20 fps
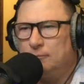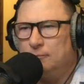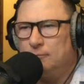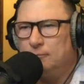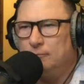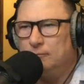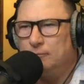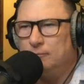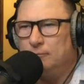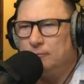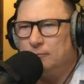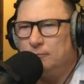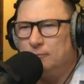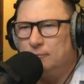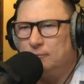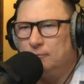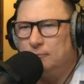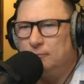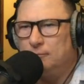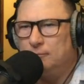
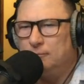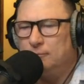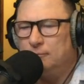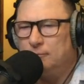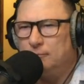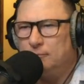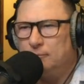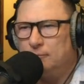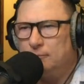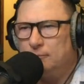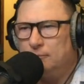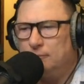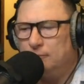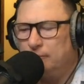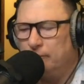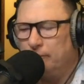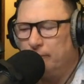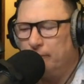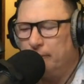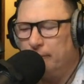
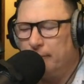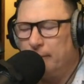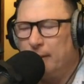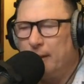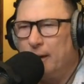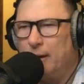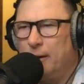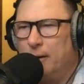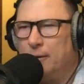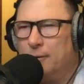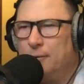This person isn't speaking.